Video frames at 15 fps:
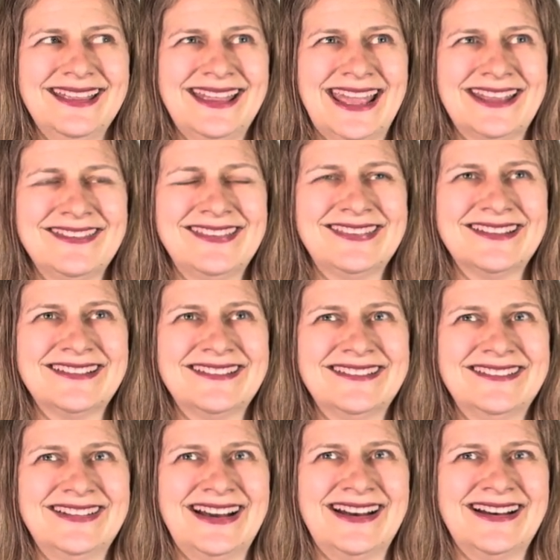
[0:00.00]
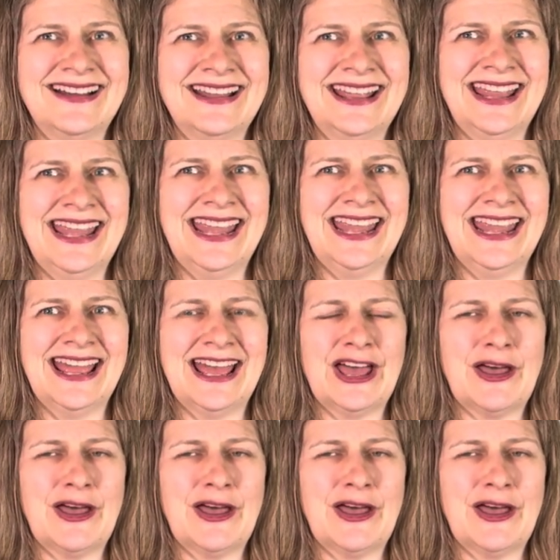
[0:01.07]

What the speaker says: And so I